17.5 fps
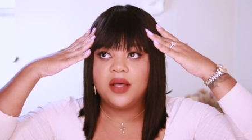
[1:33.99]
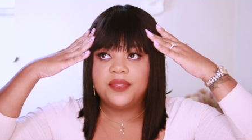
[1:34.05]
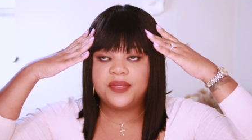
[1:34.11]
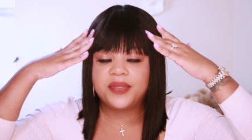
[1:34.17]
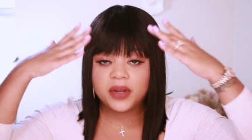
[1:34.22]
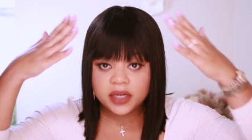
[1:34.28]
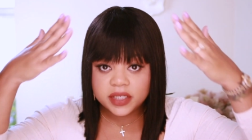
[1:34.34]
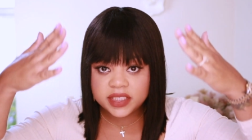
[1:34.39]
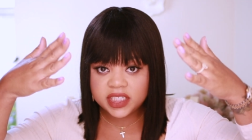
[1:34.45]

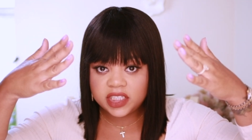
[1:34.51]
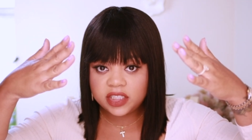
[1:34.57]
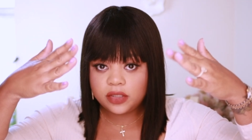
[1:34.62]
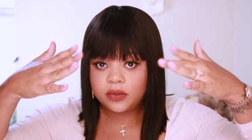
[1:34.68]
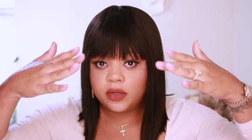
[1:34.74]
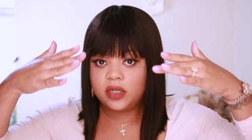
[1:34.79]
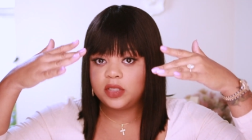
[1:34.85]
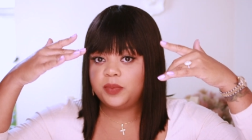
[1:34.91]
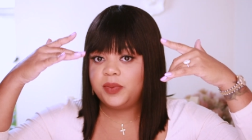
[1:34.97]

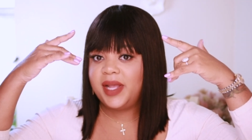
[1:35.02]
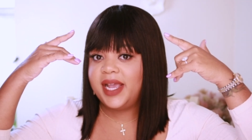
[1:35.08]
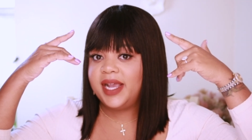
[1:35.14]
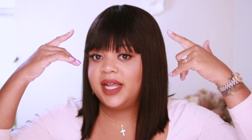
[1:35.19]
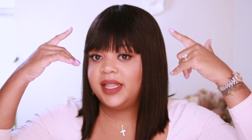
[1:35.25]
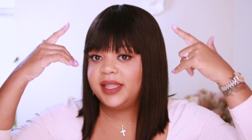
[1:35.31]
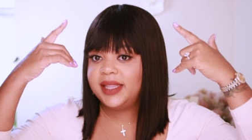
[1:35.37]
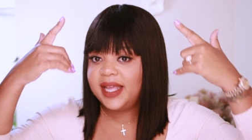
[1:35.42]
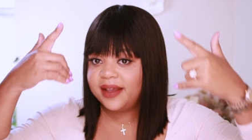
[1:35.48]
13-year-olds playing
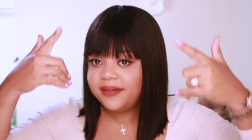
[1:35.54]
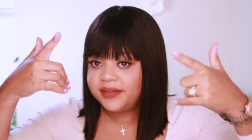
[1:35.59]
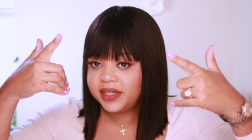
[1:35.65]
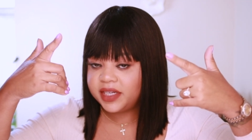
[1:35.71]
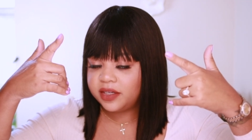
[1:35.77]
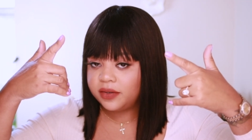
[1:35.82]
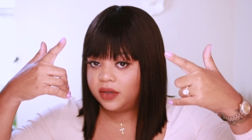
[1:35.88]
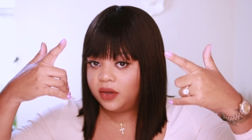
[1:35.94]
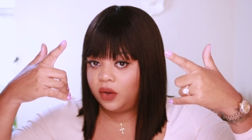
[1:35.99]

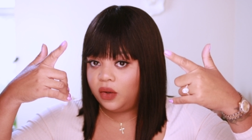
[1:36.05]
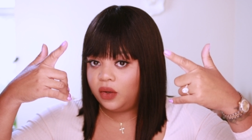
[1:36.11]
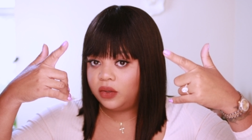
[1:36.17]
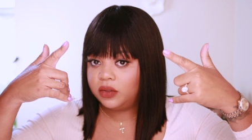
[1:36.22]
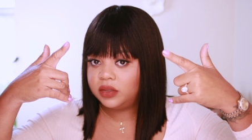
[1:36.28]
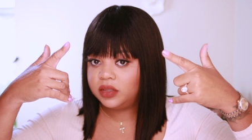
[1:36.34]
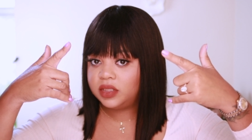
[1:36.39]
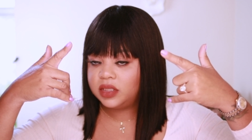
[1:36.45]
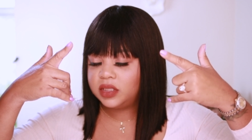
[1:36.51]

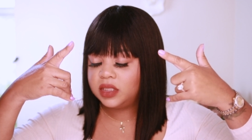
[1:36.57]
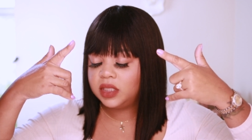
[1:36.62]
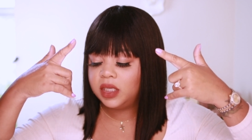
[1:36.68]
11-year-olds